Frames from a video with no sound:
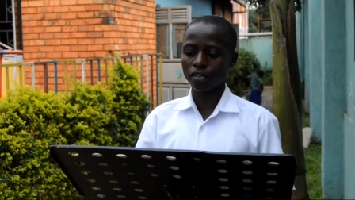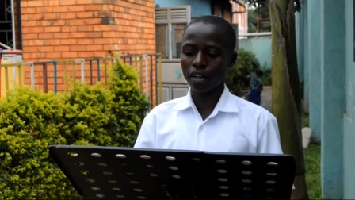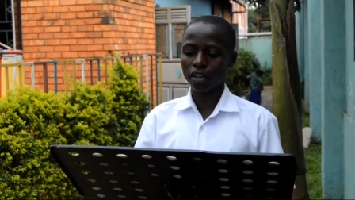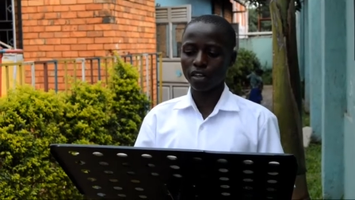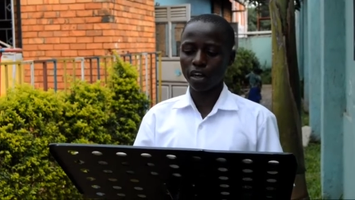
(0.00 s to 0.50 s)

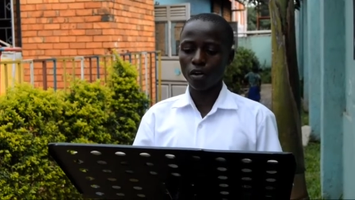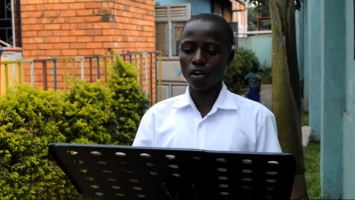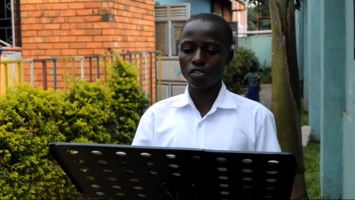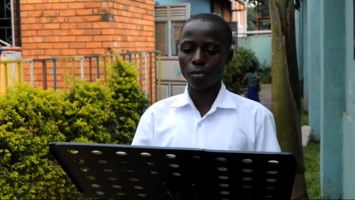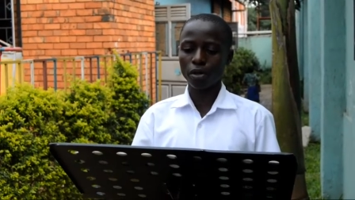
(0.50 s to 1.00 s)
and it can
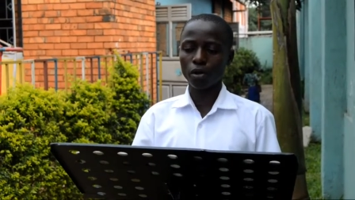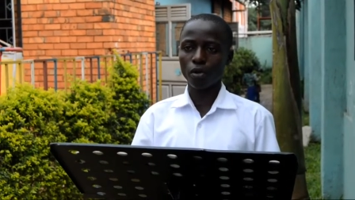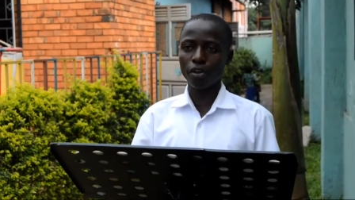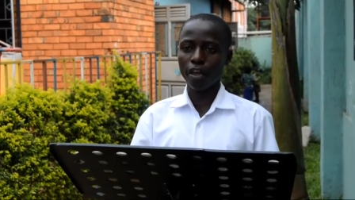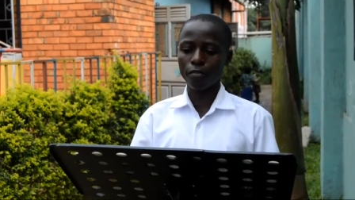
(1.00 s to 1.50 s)
also be
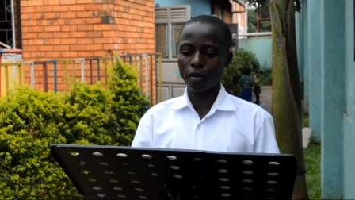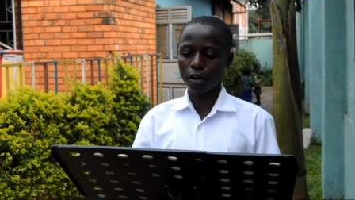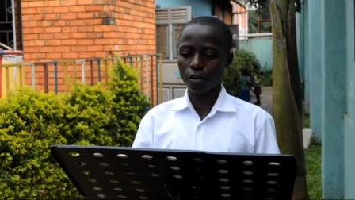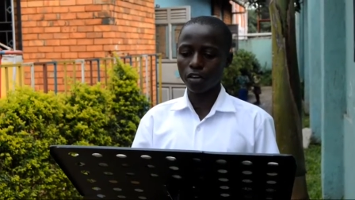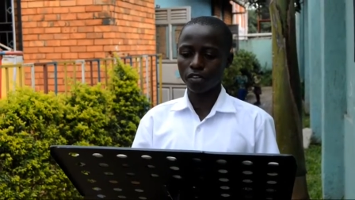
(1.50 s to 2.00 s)
called a
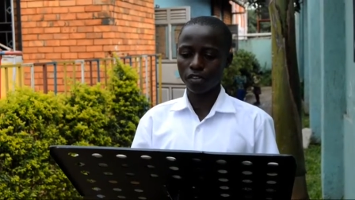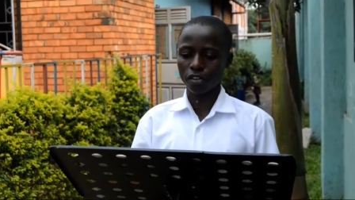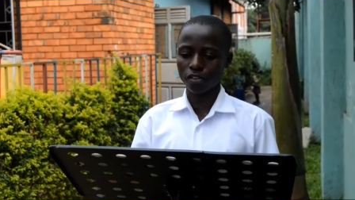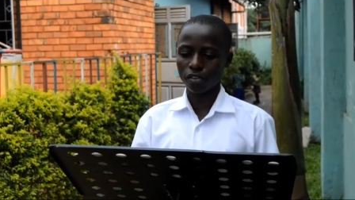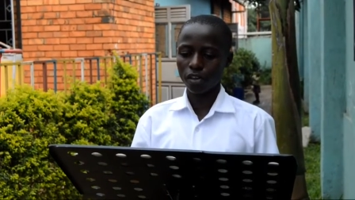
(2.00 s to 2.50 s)
viral
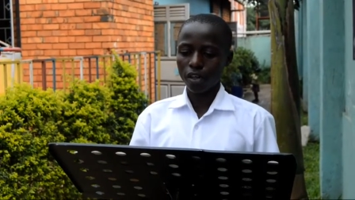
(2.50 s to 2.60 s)
disease.